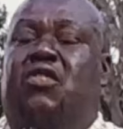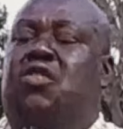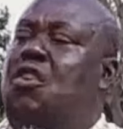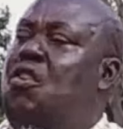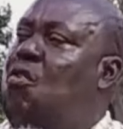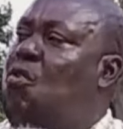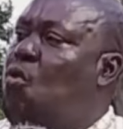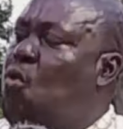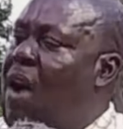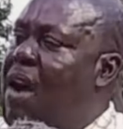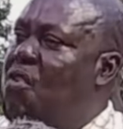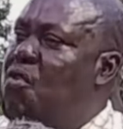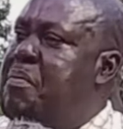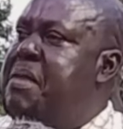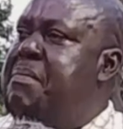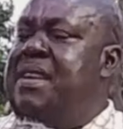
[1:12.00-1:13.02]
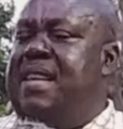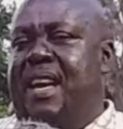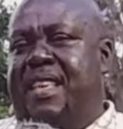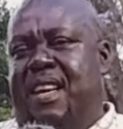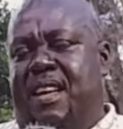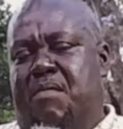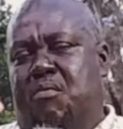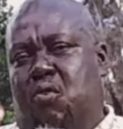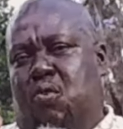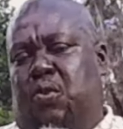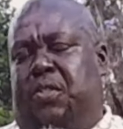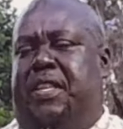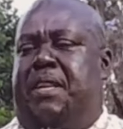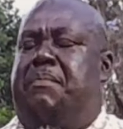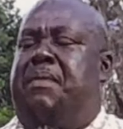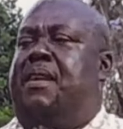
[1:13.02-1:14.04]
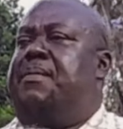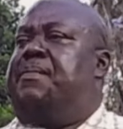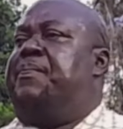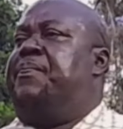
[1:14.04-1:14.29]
So kwangu mimi najaribu kusema,